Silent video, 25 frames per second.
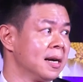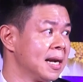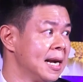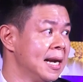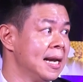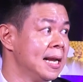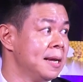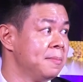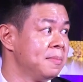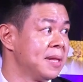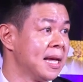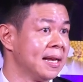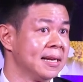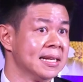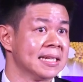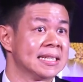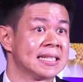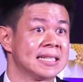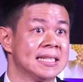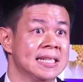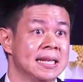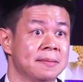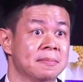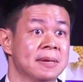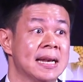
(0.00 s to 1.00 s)
claim that they
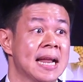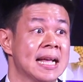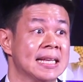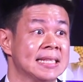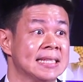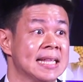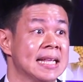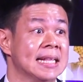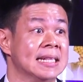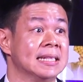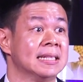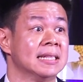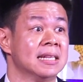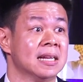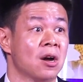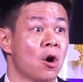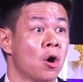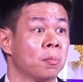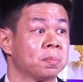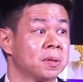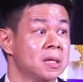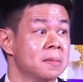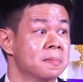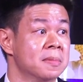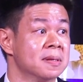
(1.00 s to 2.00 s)
sleep less than the
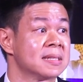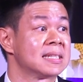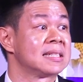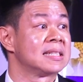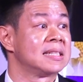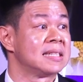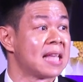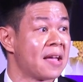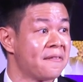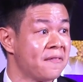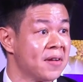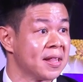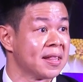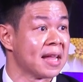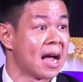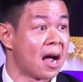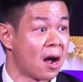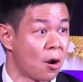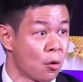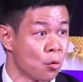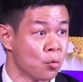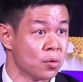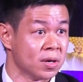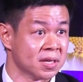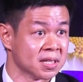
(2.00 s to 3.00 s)
optimal 7
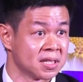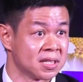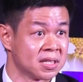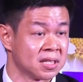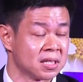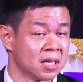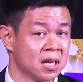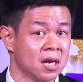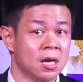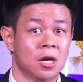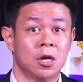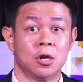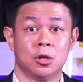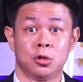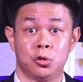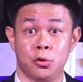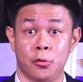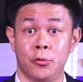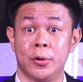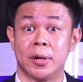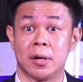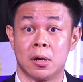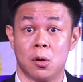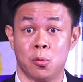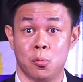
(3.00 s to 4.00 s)
hours
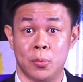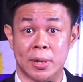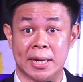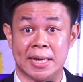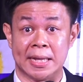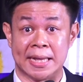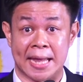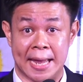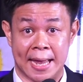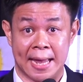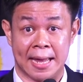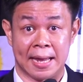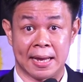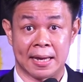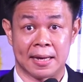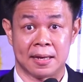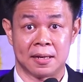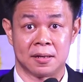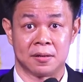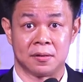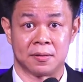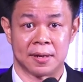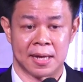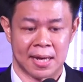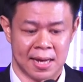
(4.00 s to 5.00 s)
during a weekday,
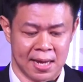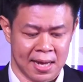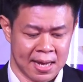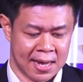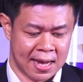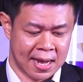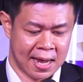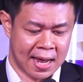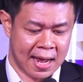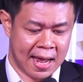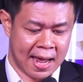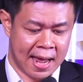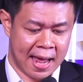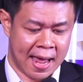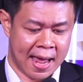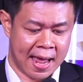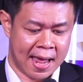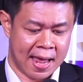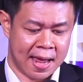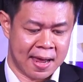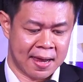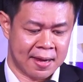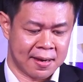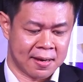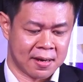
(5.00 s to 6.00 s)
okay?
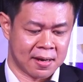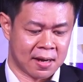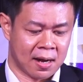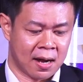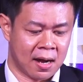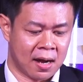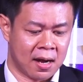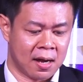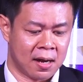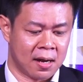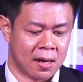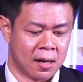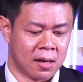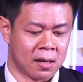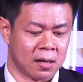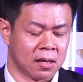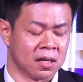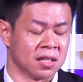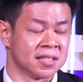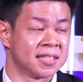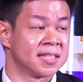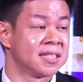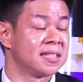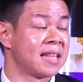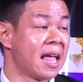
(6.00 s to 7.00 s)
And a
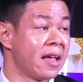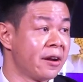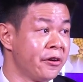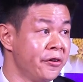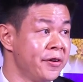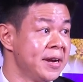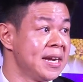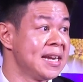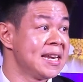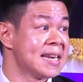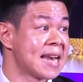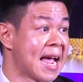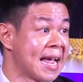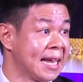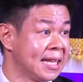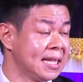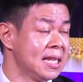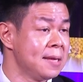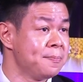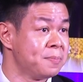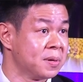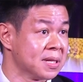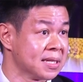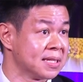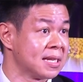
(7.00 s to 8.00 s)
staggering
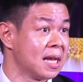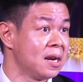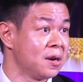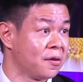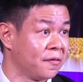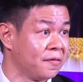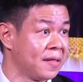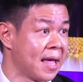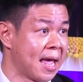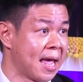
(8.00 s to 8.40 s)
90% of